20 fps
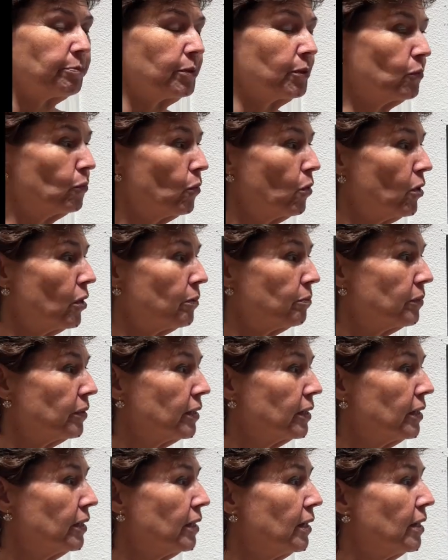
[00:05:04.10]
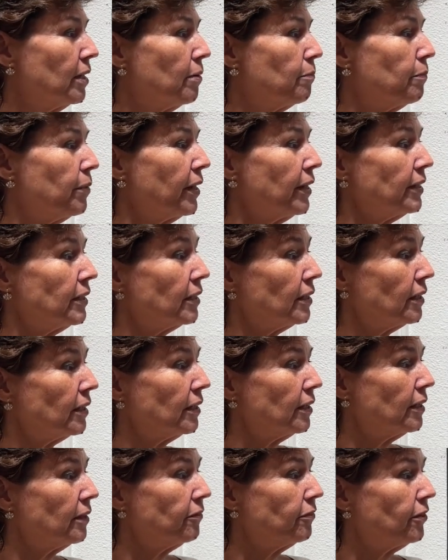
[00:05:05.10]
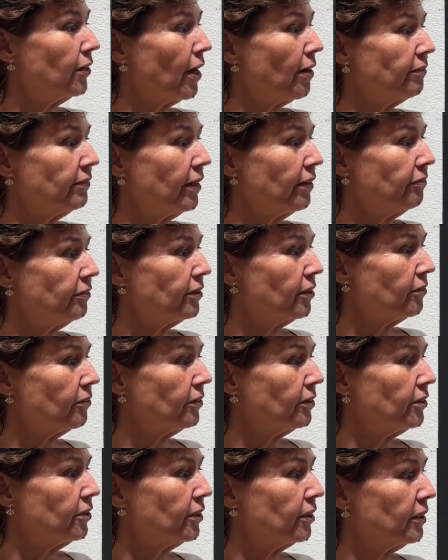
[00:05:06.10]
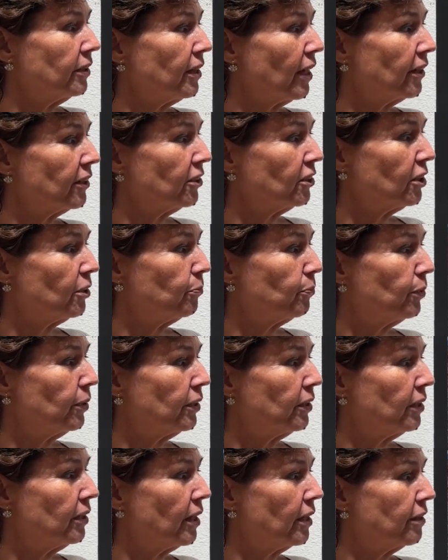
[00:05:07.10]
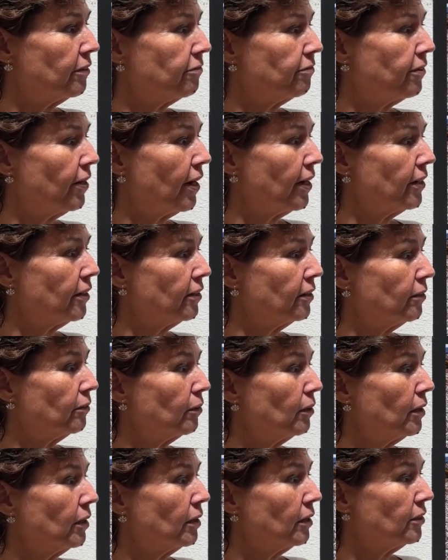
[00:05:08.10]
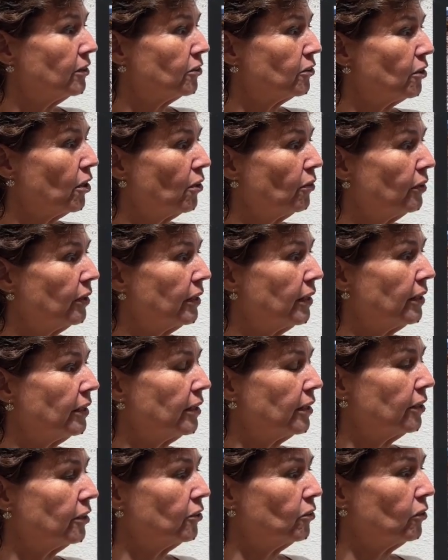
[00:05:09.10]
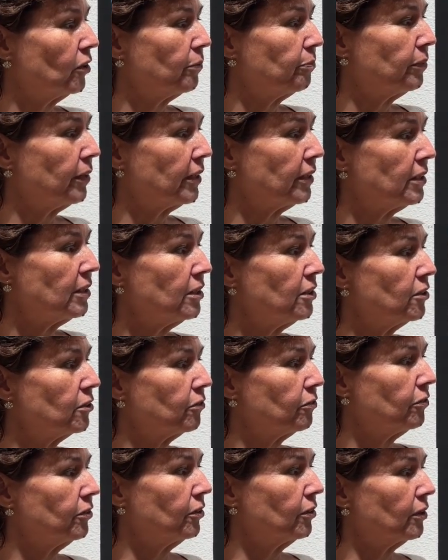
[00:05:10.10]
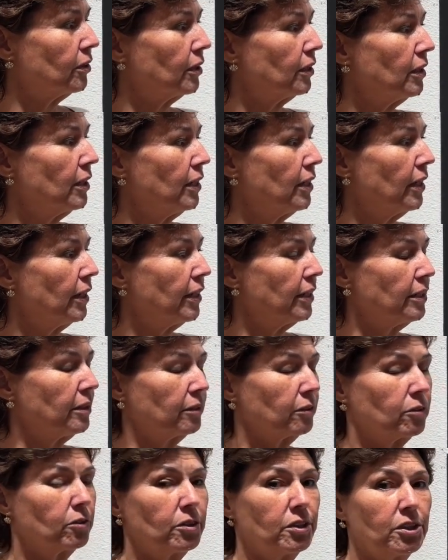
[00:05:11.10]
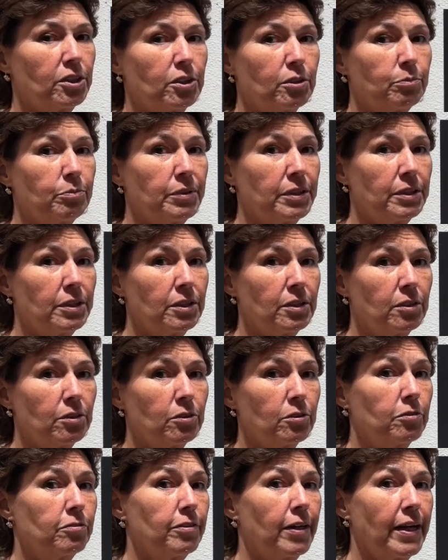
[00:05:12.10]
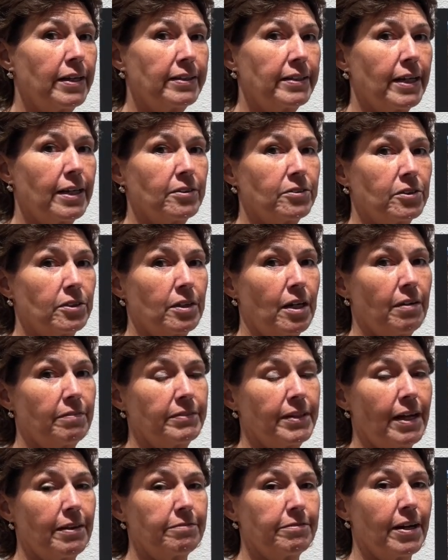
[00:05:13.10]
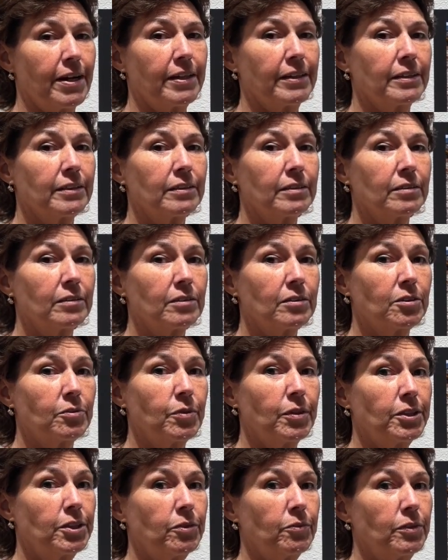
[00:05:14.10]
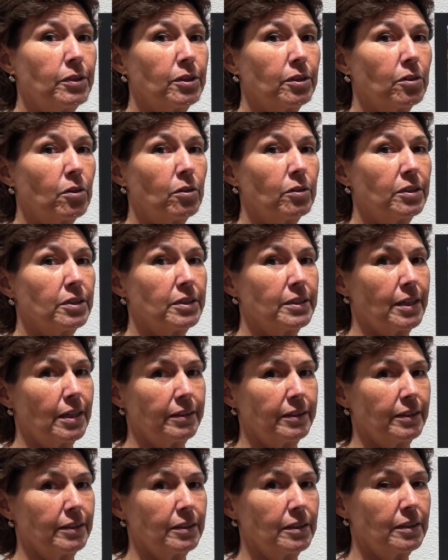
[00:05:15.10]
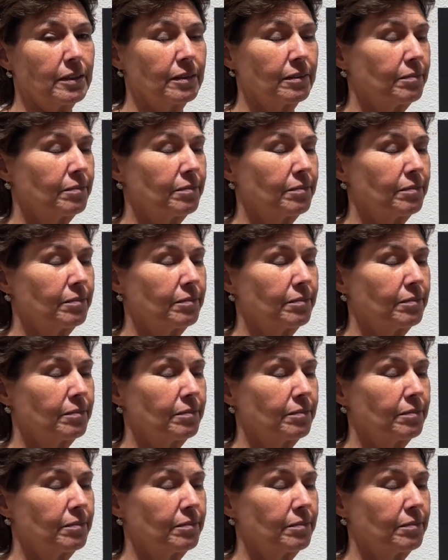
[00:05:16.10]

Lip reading: you warm. But if you have leftover, you can actually put it on the fire slowly and it'll drip like diesel fuel, and it'll increase your BTU 5,000 off that fire, especially when you're cold in Southeast.